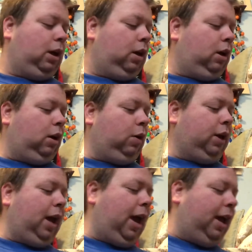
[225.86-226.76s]

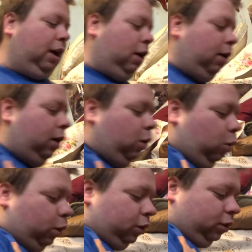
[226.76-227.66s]
Okay, a
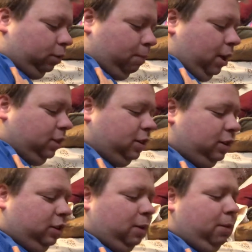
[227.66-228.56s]
horse. This is a